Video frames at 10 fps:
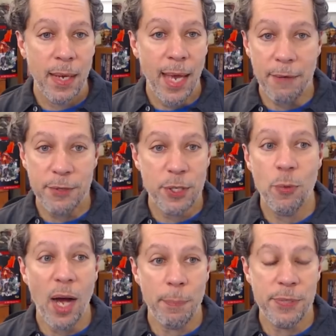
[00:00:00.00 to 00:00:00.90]
have
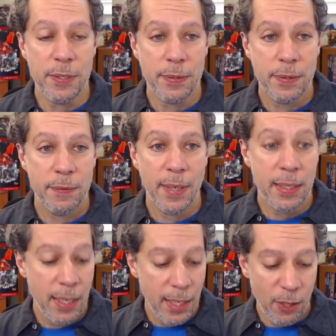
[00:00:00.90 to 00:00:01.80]
two options,
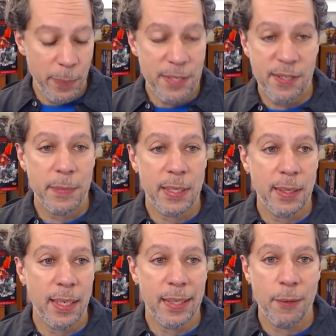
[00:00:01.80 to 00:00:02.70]
right? It'll be something
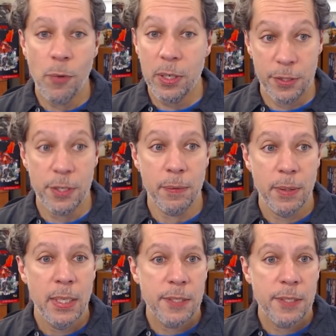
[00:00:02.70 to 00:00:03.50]
like one or two.